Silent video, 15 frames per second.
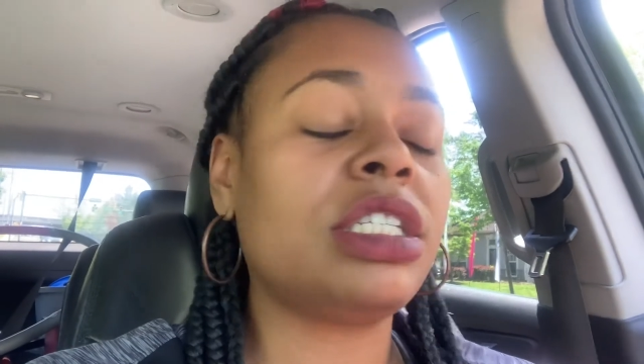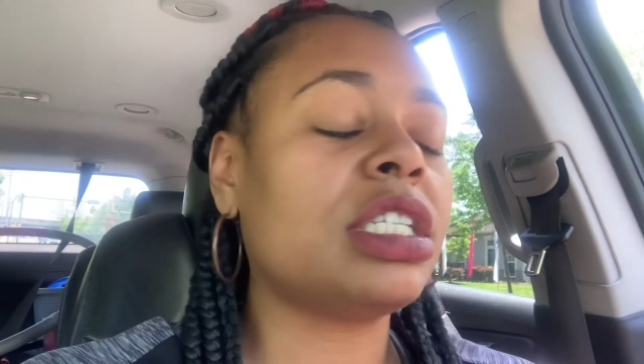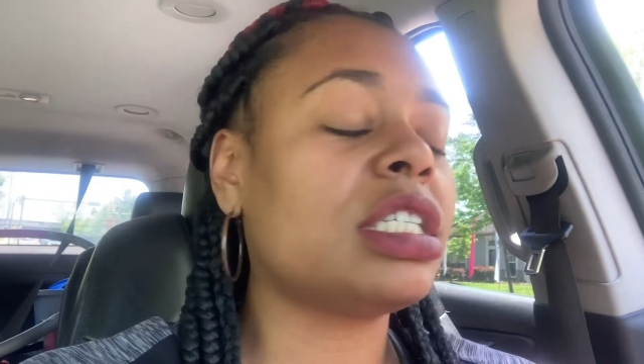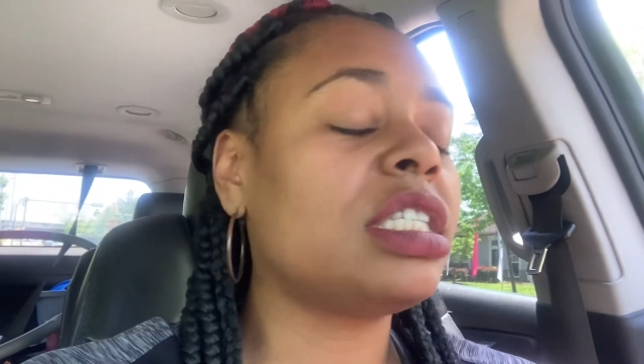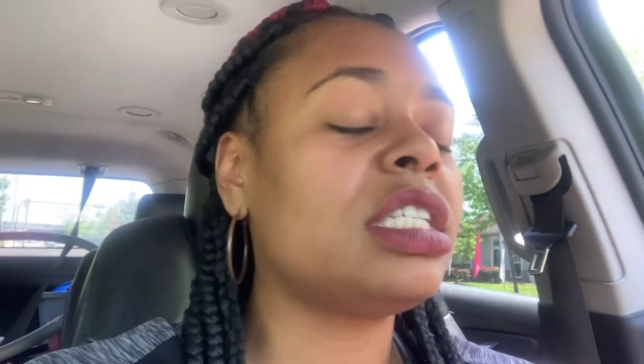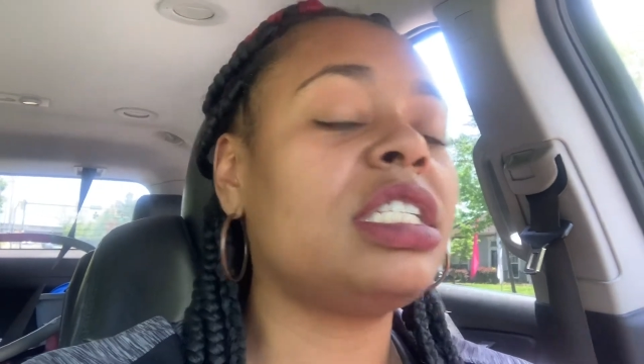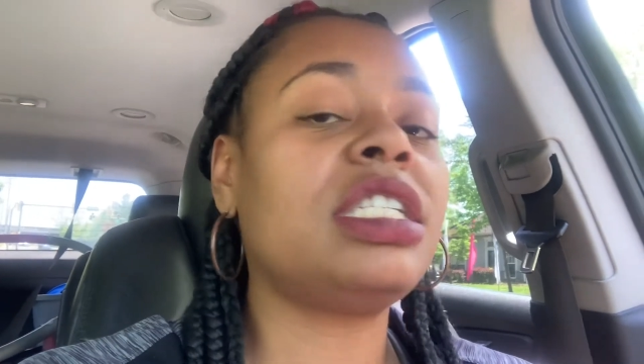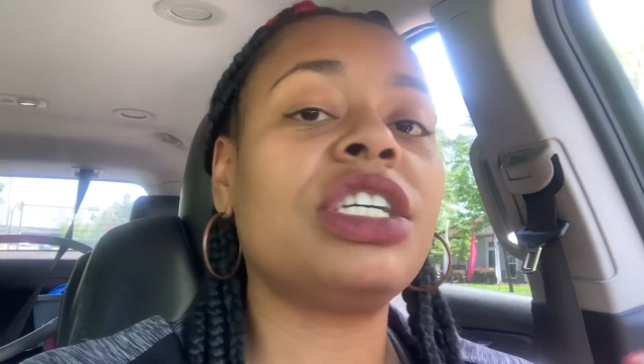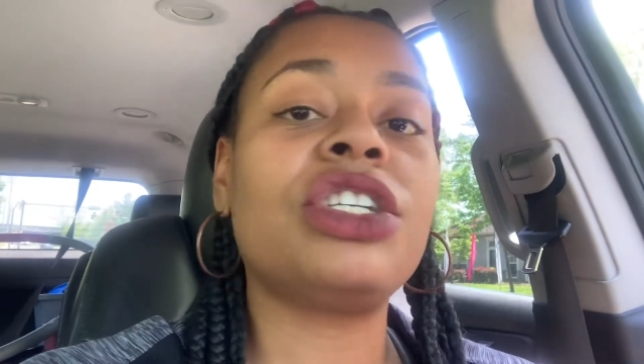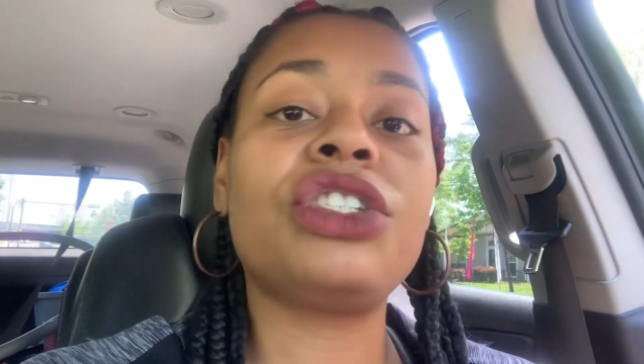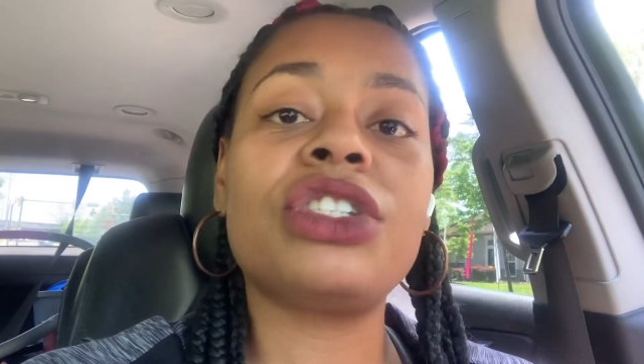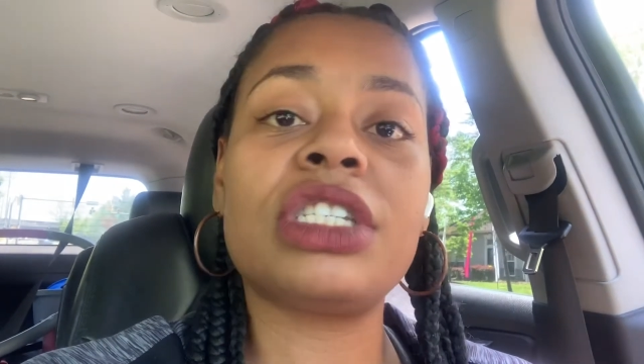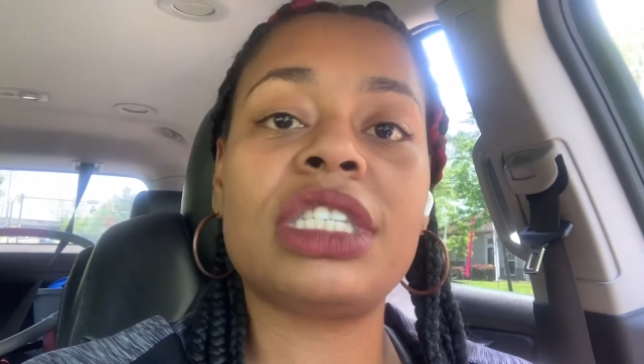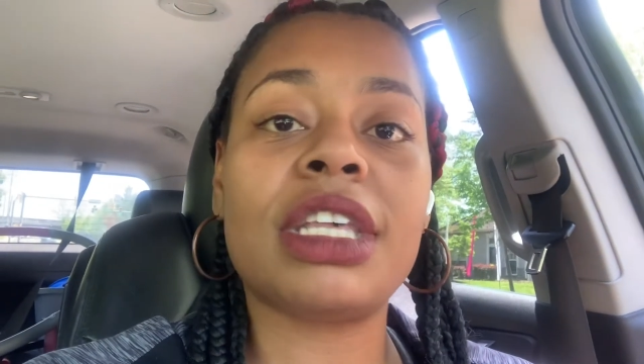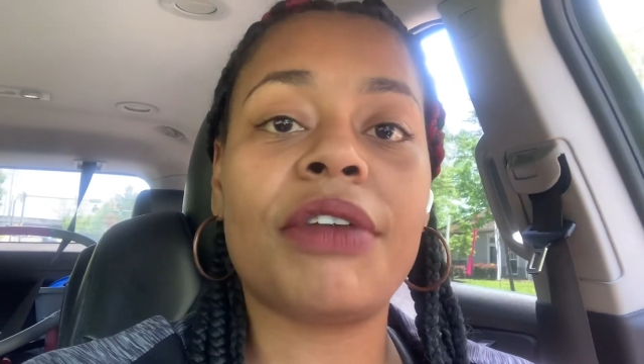Just dust
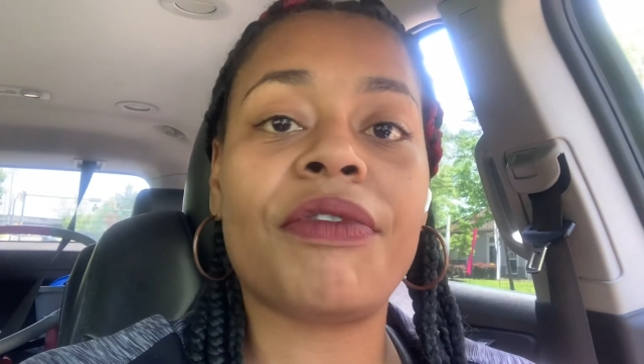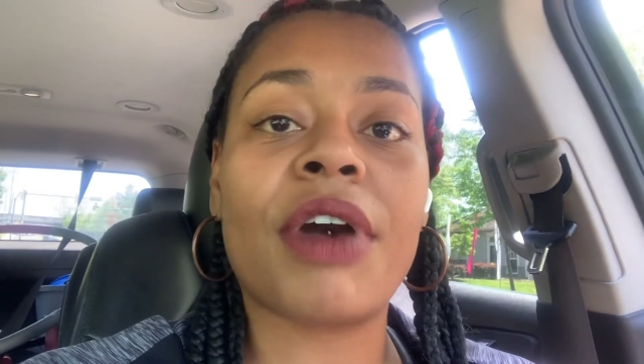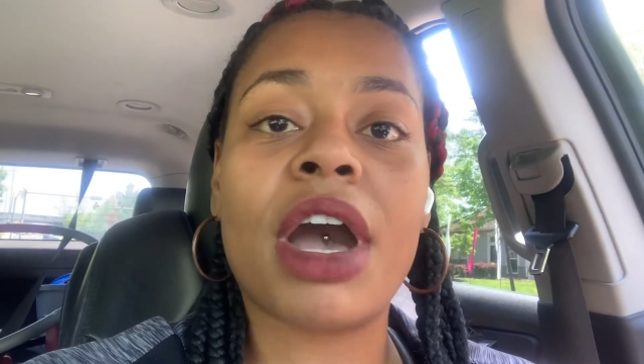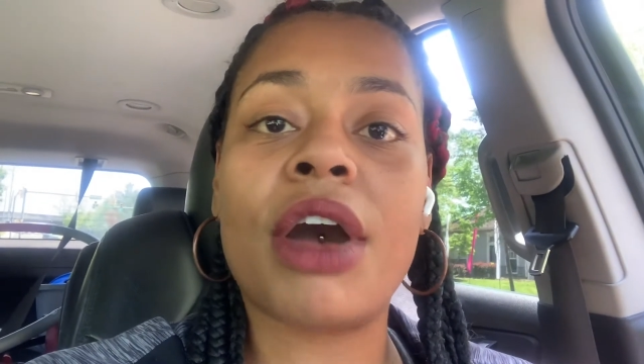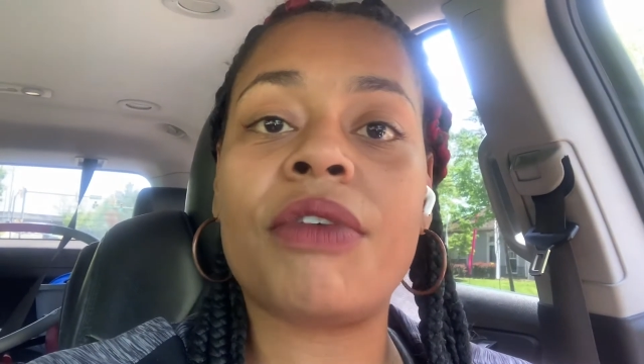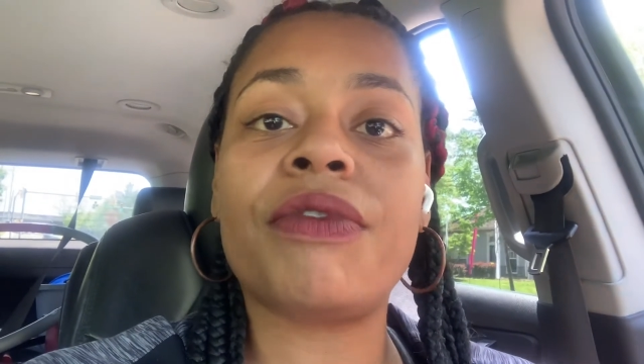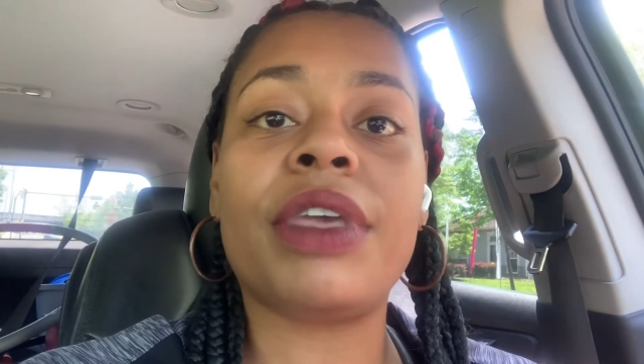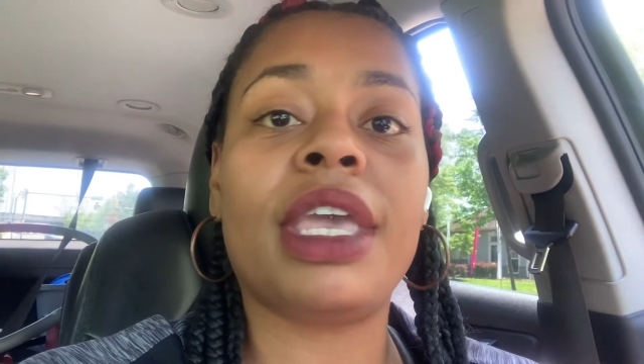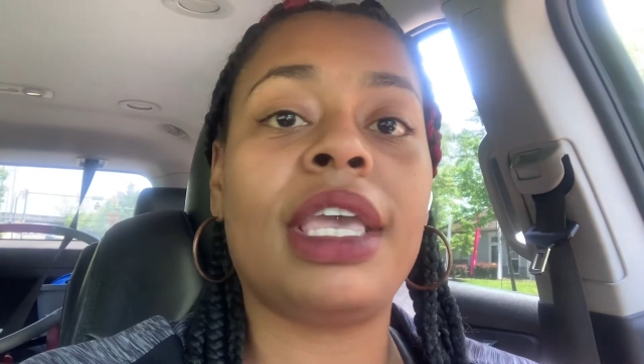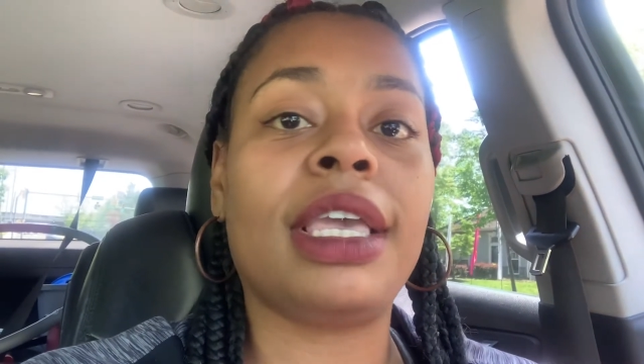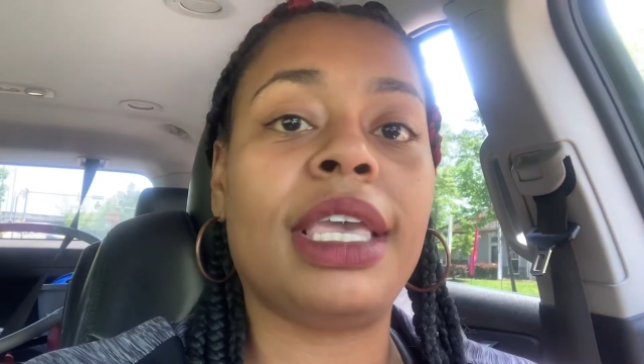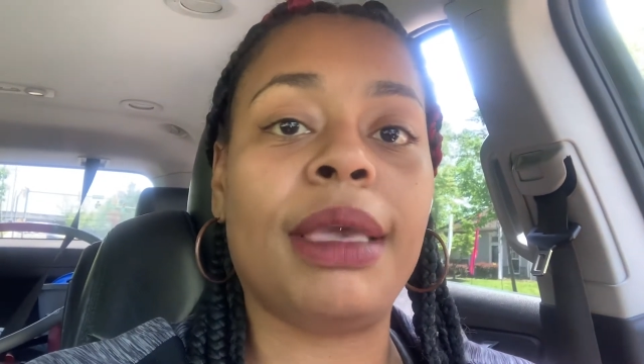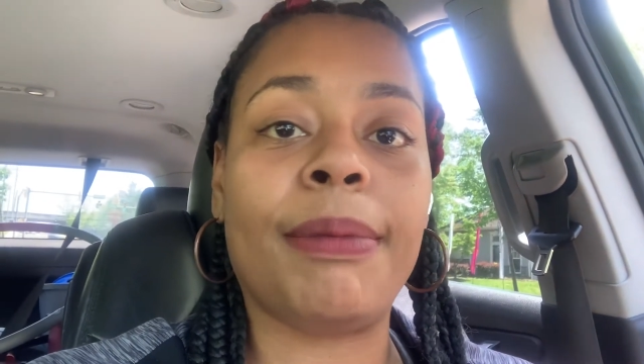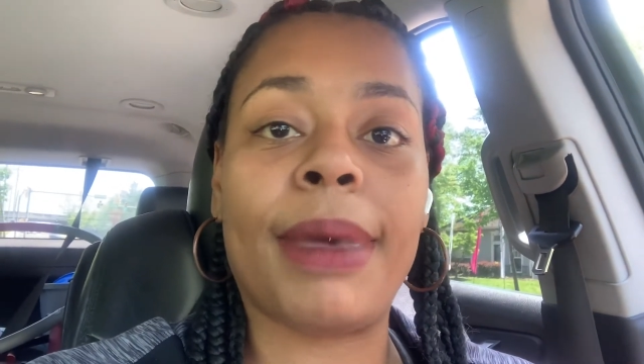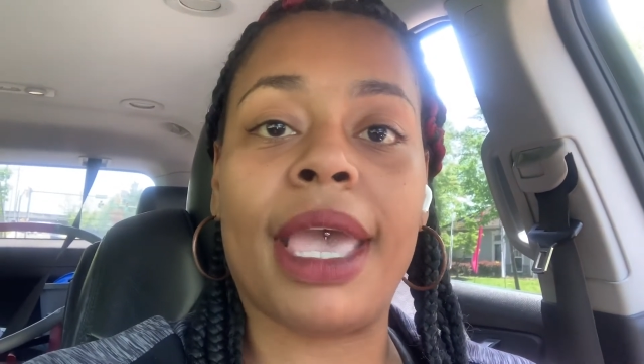yourself off and
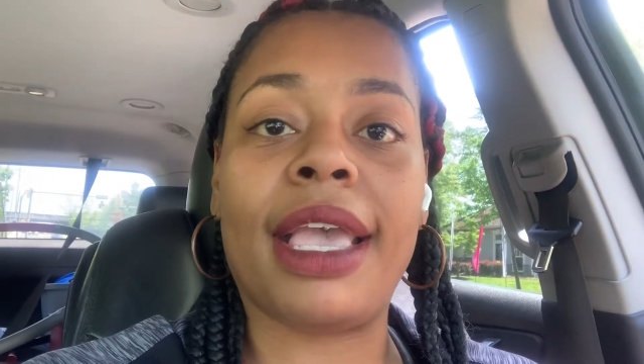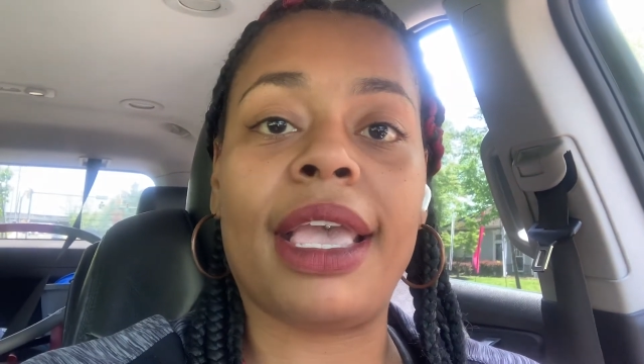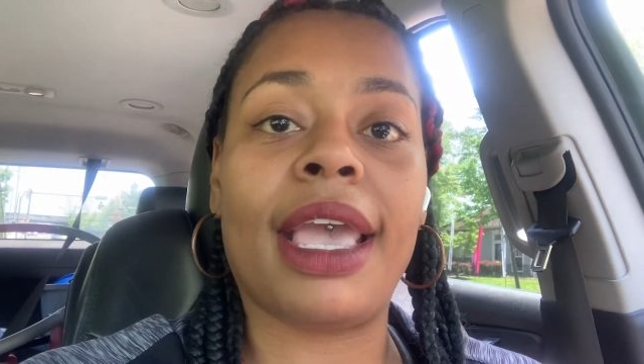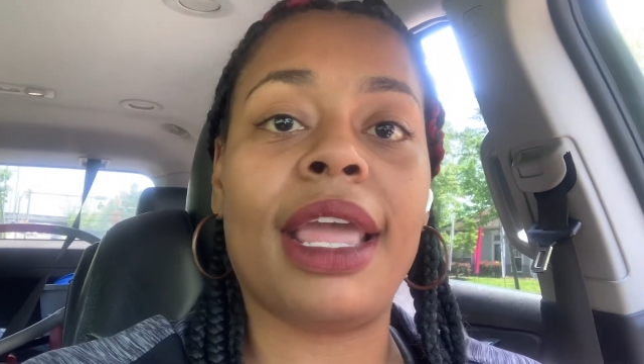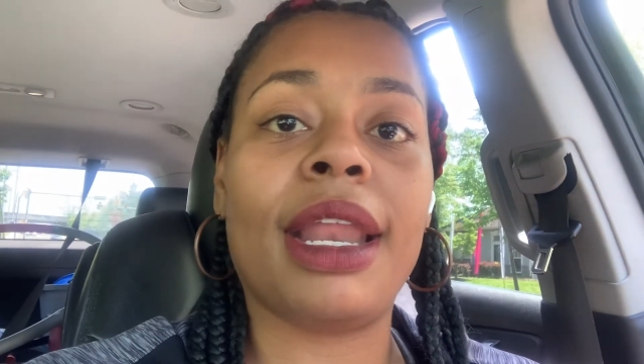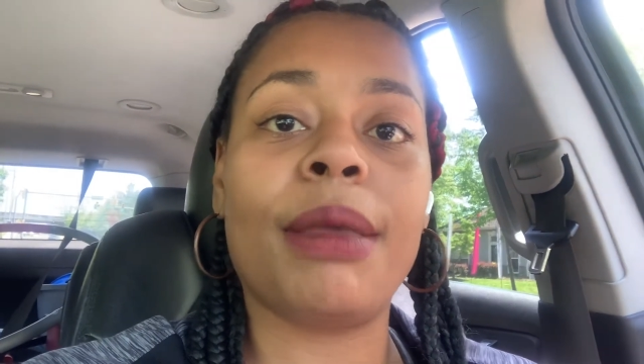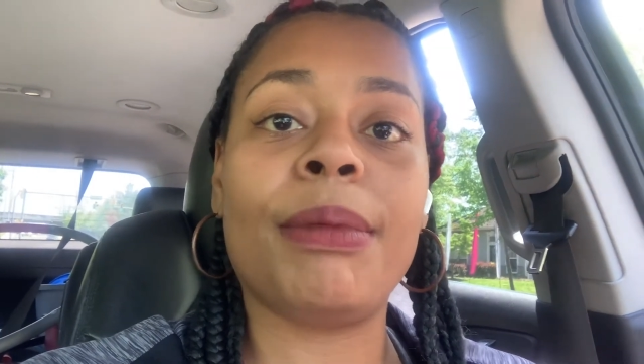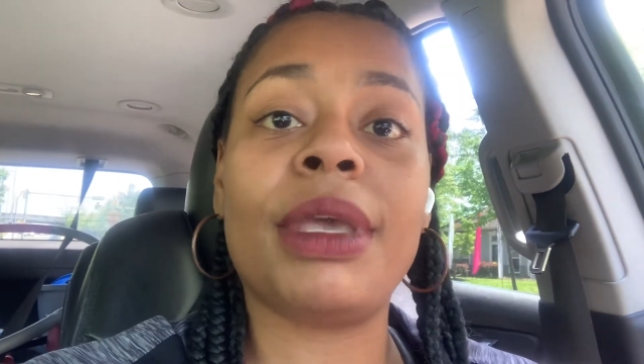get back at it.